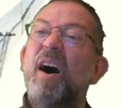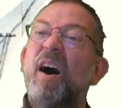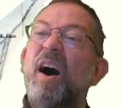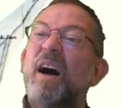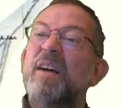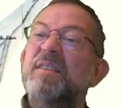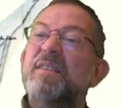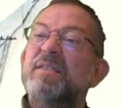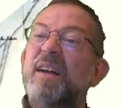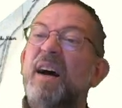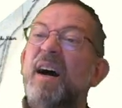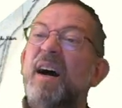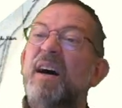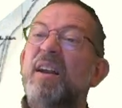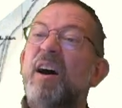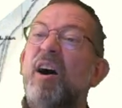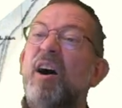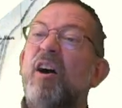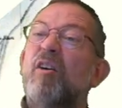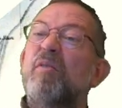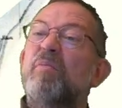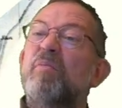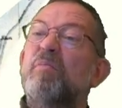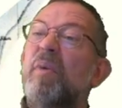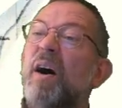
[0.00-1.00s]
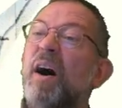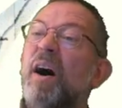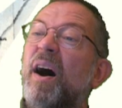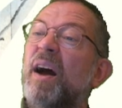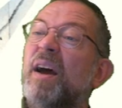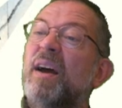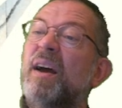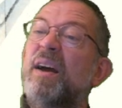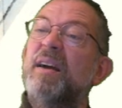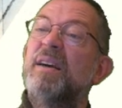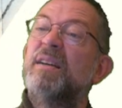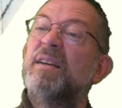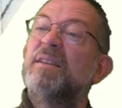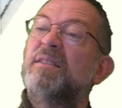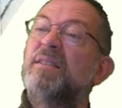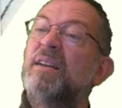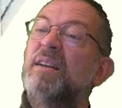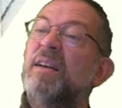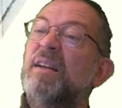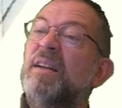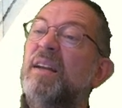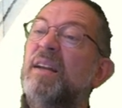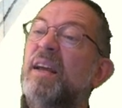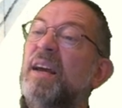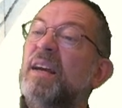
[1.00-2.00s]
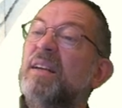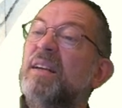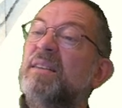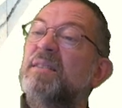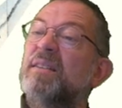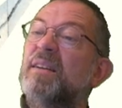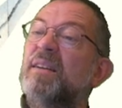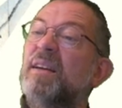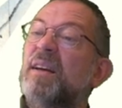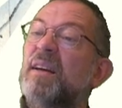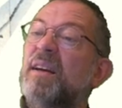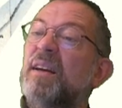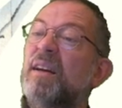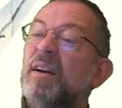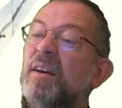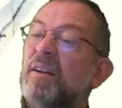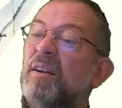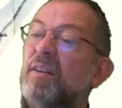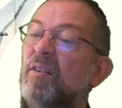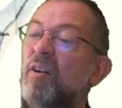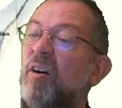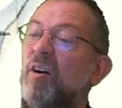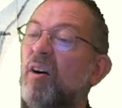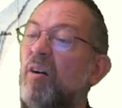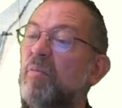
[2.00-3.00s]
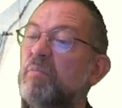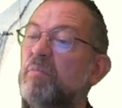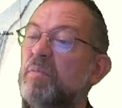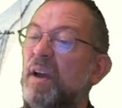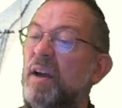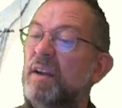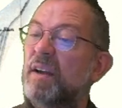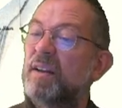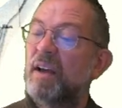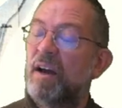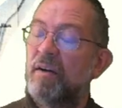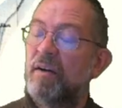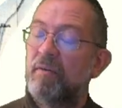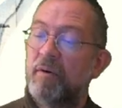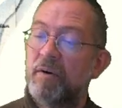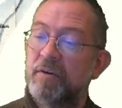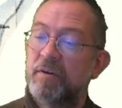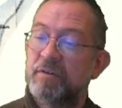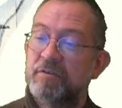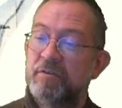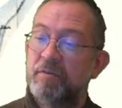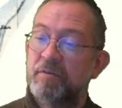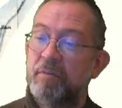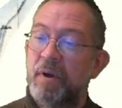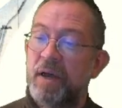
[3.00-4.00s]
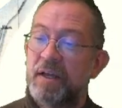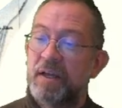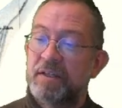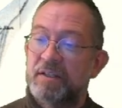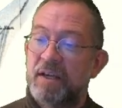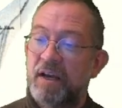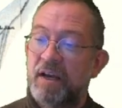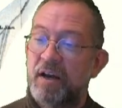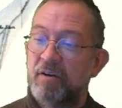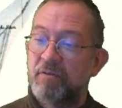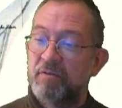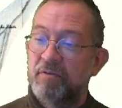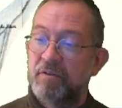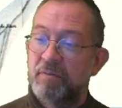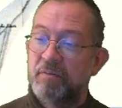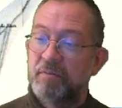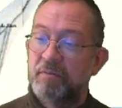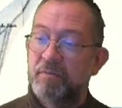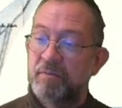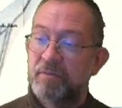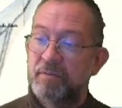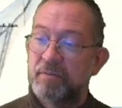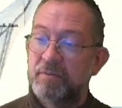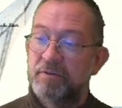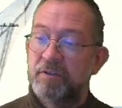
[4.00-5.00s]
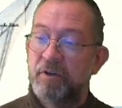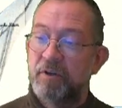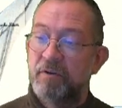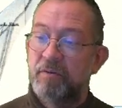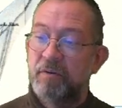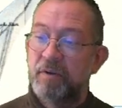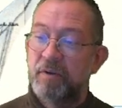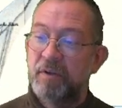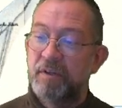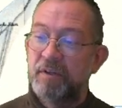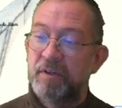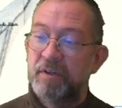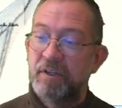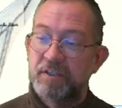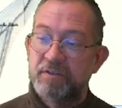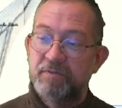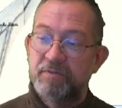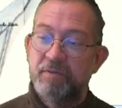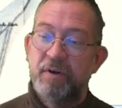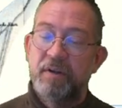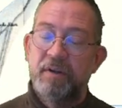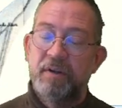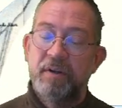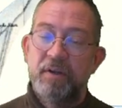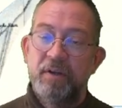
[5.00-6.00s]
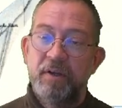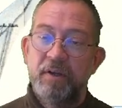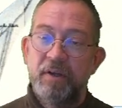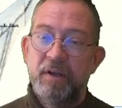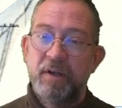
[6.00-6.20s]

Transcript: I start out by selecting the object I want to mask out so this one